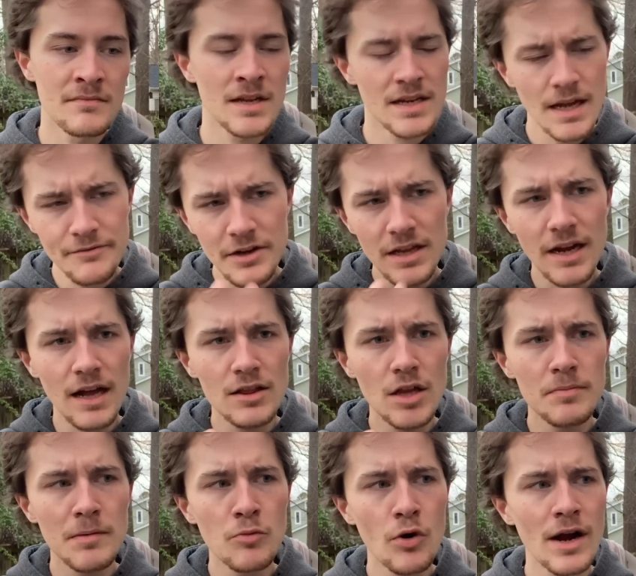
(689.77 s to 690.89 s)
Definitely got a little
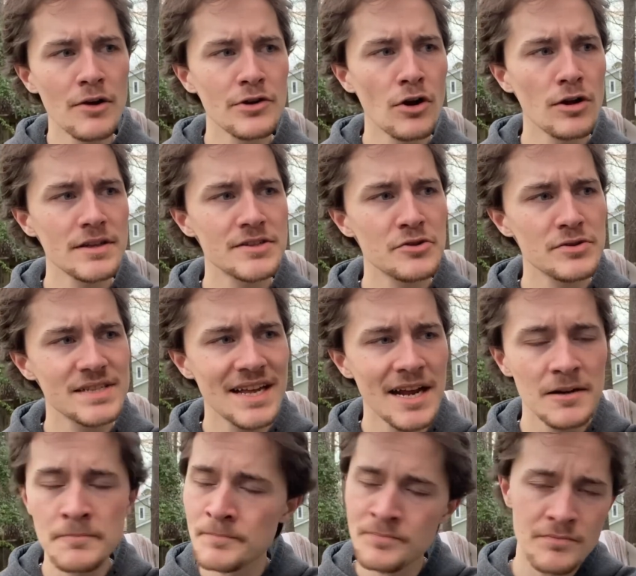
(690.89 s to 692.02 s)
bit more alcohol-y towards the
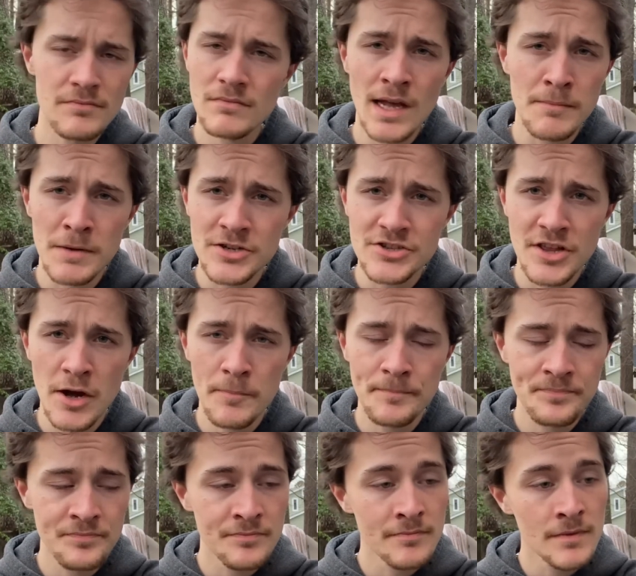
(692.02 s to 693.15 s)
end. Not much, though.
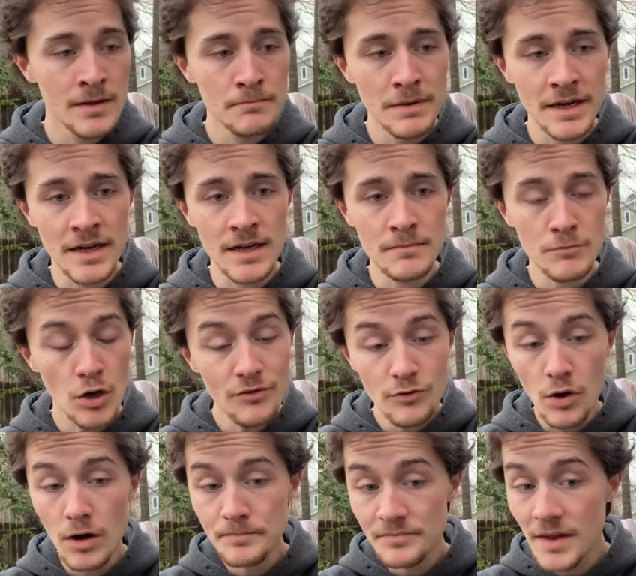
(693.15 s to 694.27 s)
But
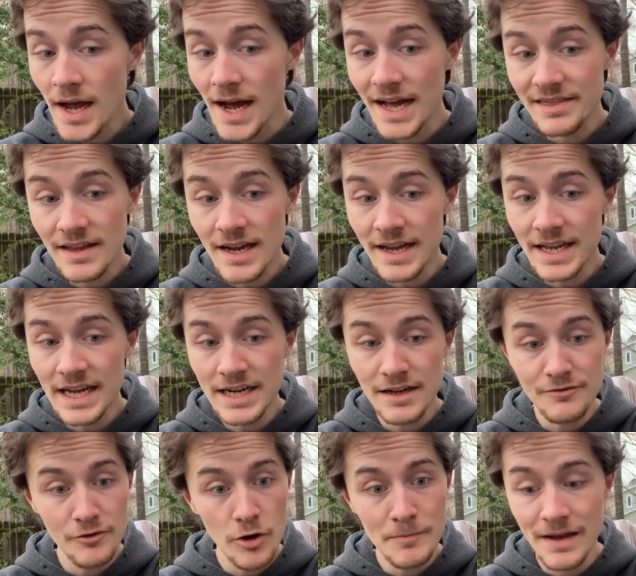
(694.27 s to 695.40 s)
overall, yeah, I think I can
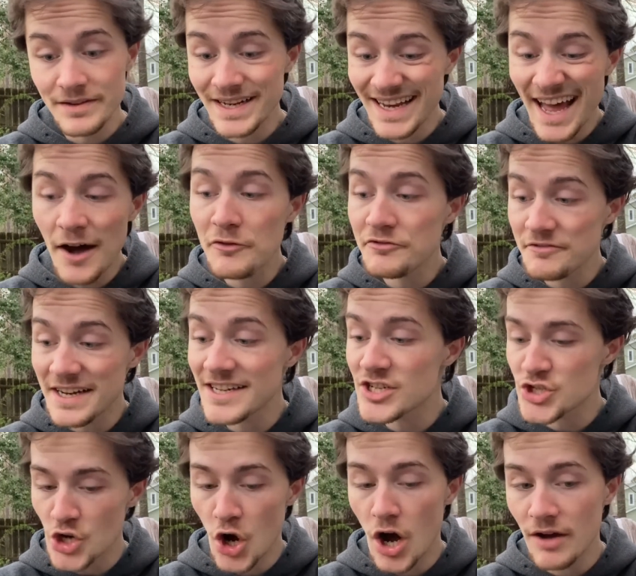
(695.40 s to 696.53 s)
confirm, having now
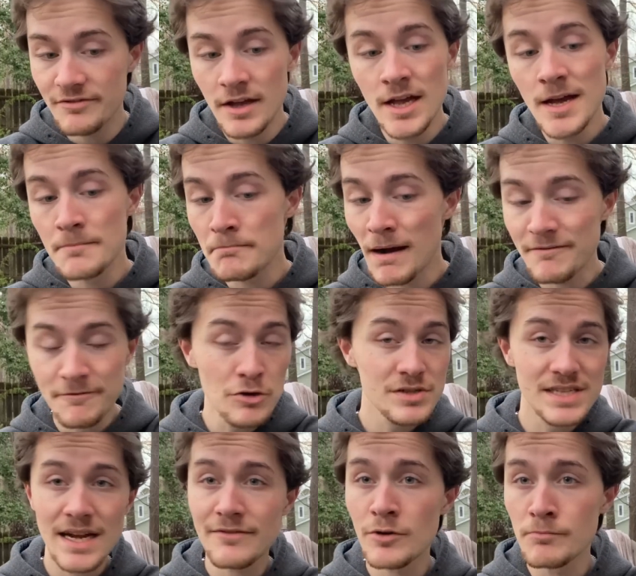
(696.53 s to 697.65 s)
finished off my
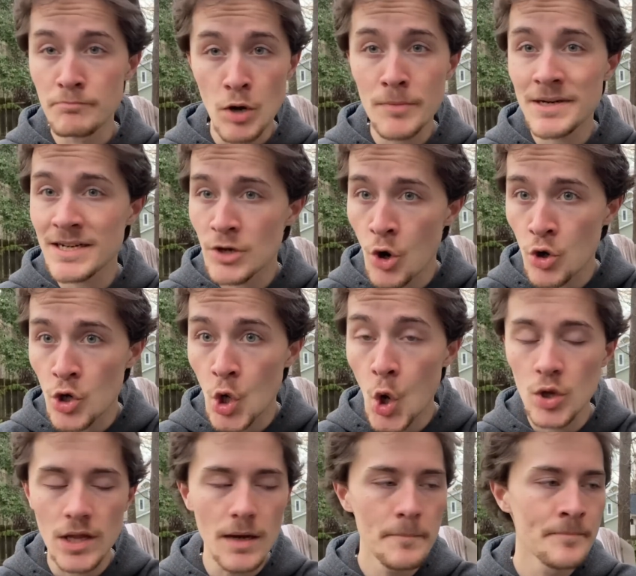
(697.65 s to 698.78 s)
first ever bourbon and
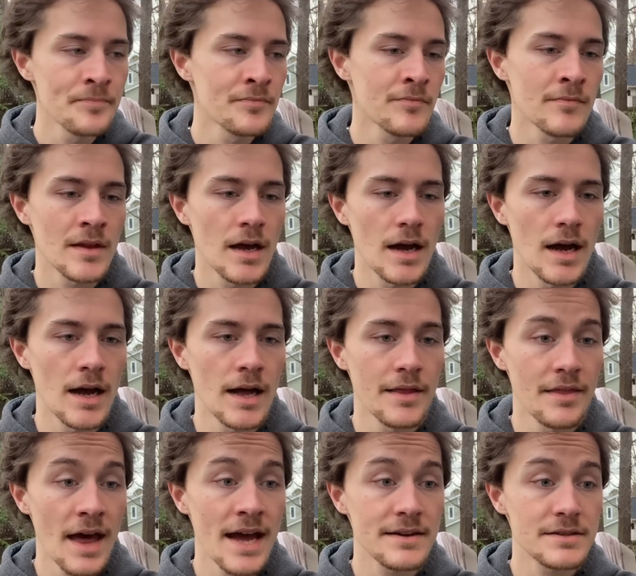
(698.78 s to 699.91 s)
Coca-Cola,
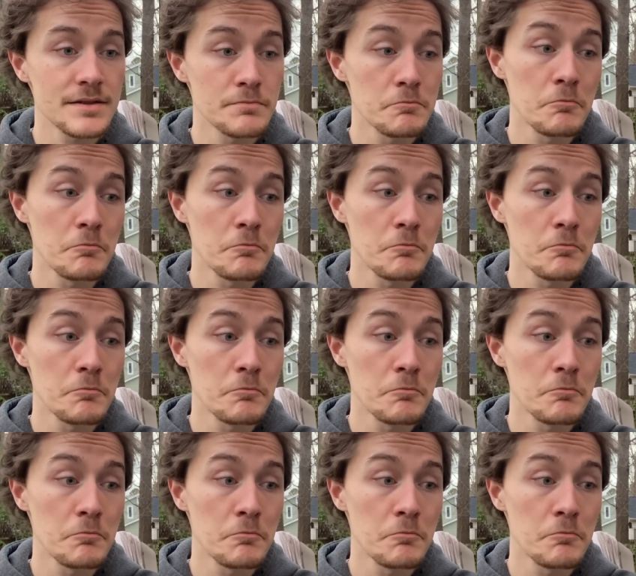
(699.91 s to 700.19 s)
that,